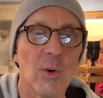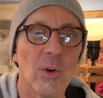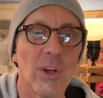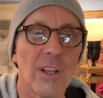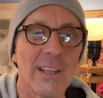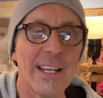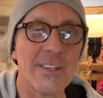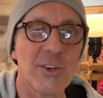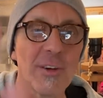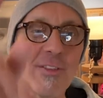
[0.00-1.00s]
Lady
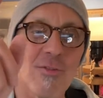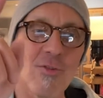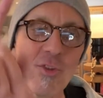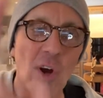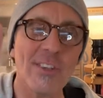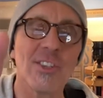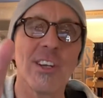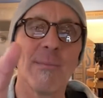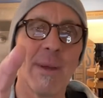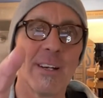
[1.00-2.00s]
Jerry thought she
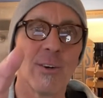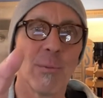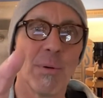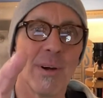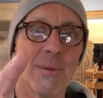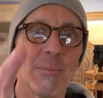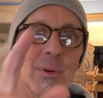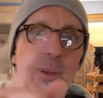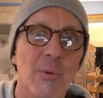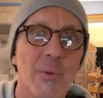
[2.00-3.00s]
had made her appointment, but
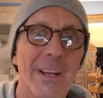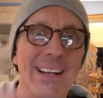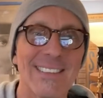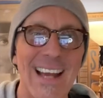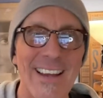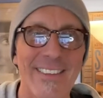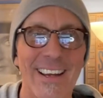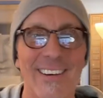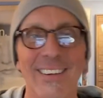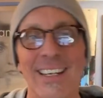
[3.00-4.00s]
then when we got down
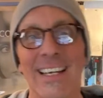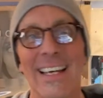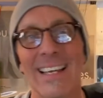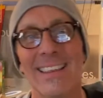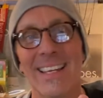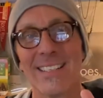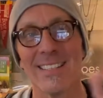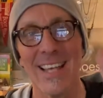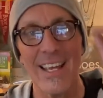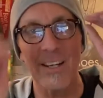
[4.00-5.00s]
there, they
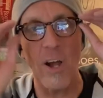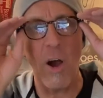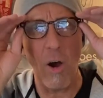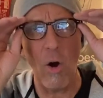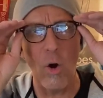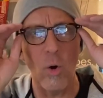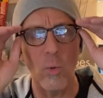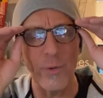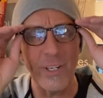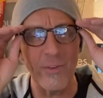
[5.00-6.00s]
said, "Oh,
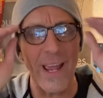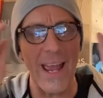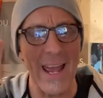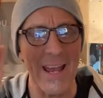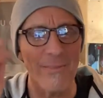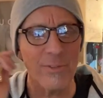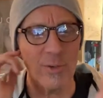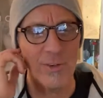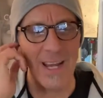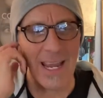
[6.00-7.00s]
we don't have your
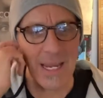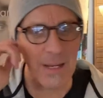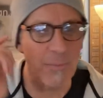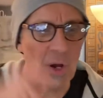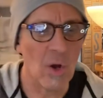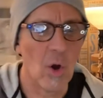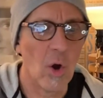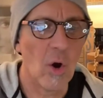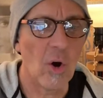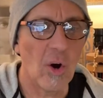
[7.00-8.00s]

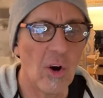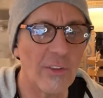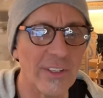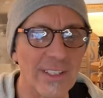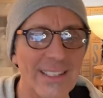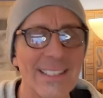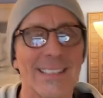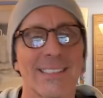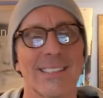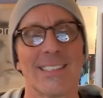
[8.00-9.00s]
name on the
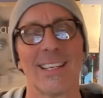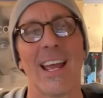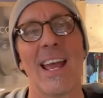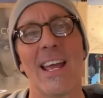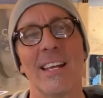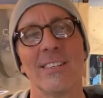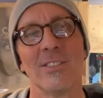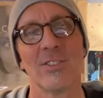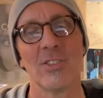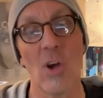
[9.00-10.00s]
list." And
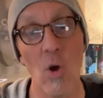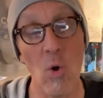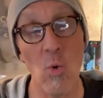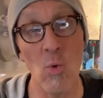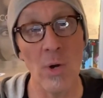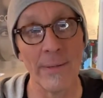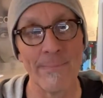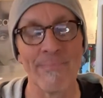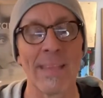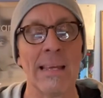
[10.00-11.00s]
so
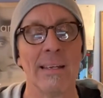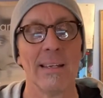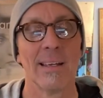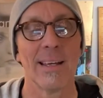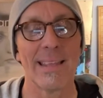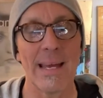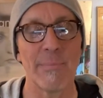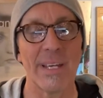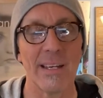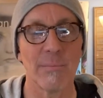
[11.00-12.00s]
that
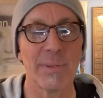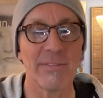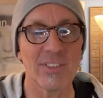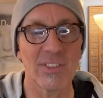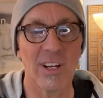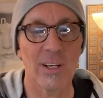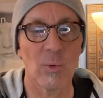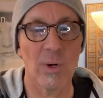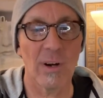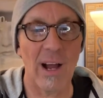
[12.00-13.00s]
began a bit of a saga
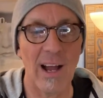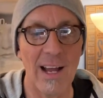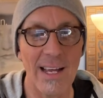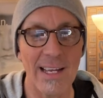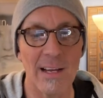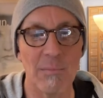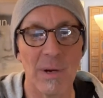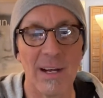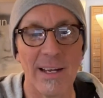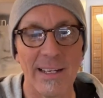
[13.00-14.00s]
where I got
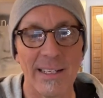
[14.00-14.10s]
my